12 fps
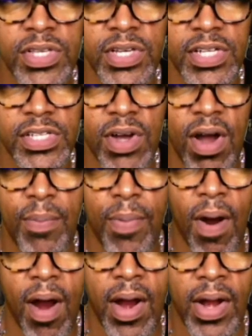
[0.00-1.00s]
guitar
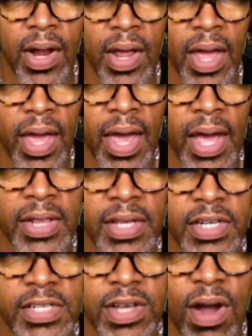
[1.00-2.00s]
part, and the
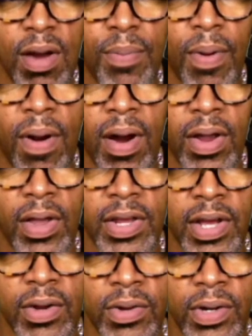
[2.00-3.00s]
guitar part,
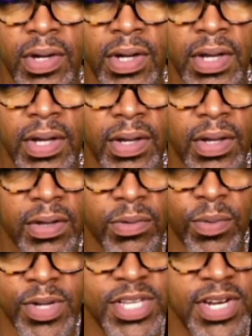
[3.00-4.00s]

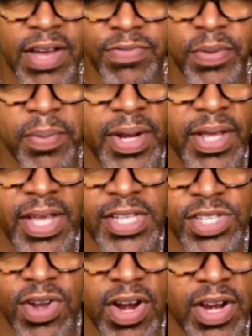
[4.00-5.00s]
was enough for me to get
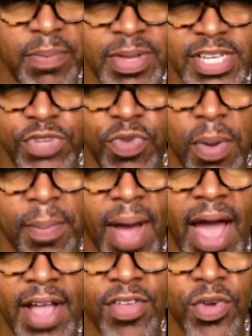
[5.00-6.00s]
started. Let me just
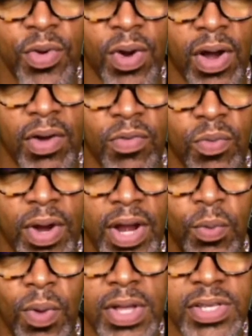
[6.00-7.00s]
remind you of what it
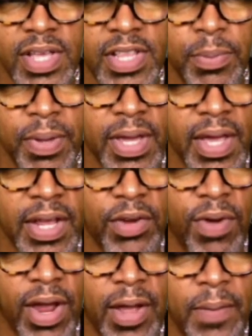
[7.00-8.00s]
was at the beginning, right?